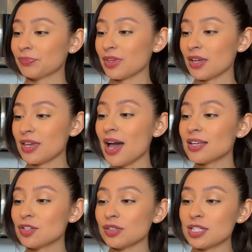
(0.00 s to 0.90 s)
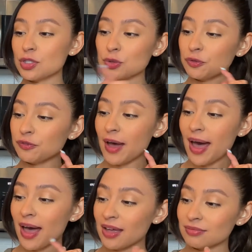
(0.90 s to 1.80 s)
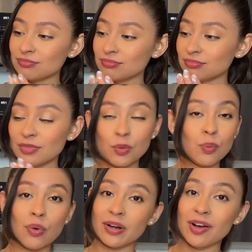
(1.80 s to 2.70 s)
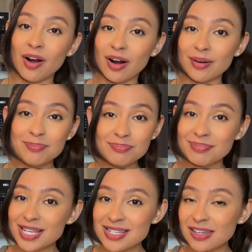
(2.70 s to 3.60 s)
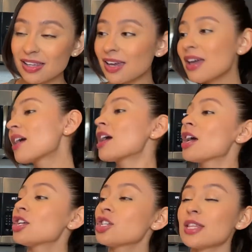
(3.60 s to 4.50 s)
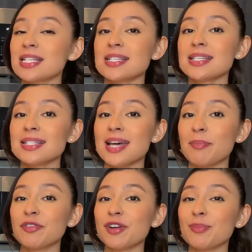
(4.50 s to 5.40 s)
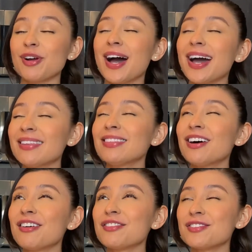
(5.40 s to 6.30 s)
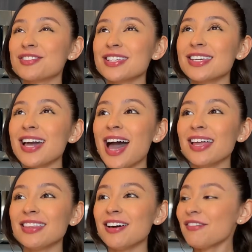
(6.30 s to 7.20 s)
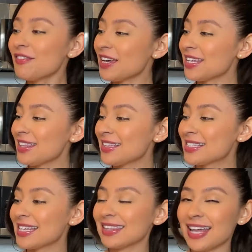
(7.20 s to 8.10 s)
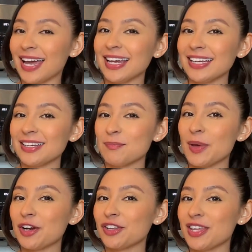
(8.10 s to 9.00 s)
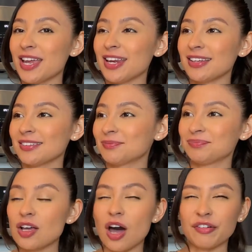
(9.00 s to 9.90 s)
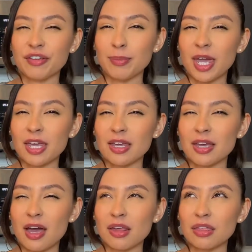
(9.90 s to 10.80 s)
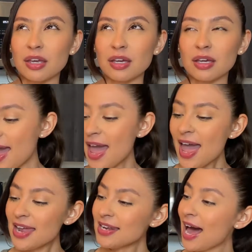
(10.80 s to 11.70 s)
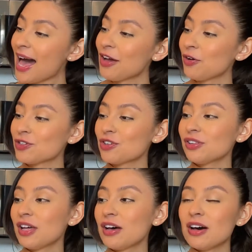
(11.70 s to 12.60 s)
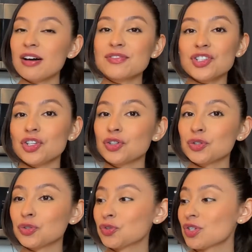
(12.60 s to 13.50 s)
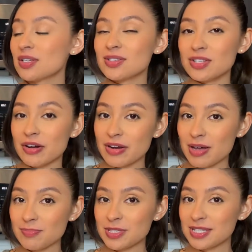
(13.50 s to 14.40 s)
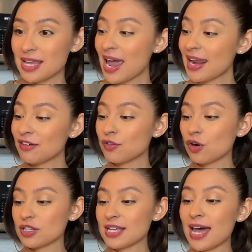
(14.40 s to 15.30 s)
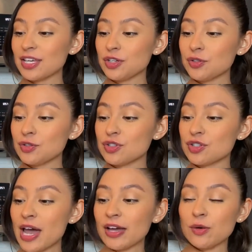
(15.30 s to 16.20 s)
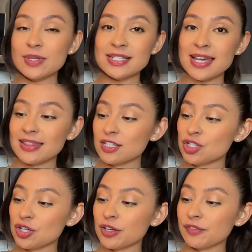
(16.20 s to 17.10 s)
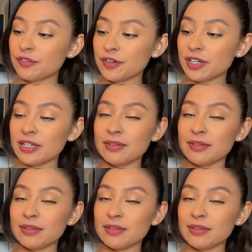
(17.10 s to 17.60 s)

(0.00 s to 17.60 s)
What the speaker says: yeah, it's only 2 fat, 1 carb basically. So this is the type of creamer I love using. I love Delight better than Coffee Mate, I think. And I also love to use syrups. And of course I always get the sugar-free